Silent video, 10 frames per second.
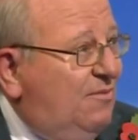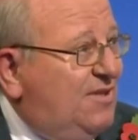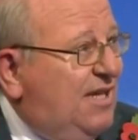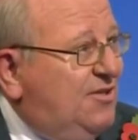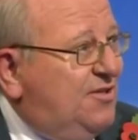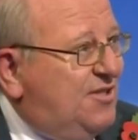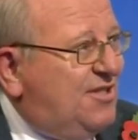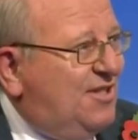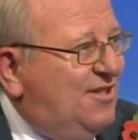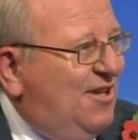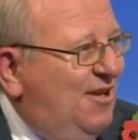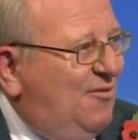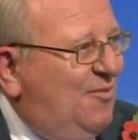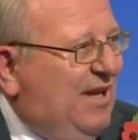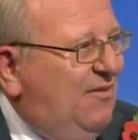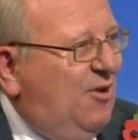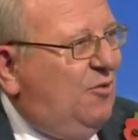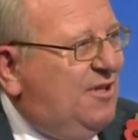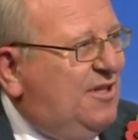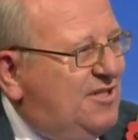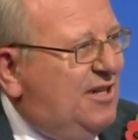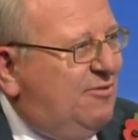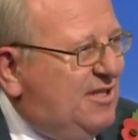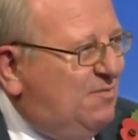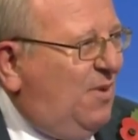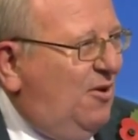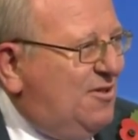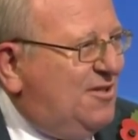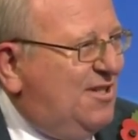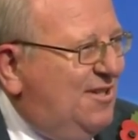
sentenced for being involved in a terrorist plot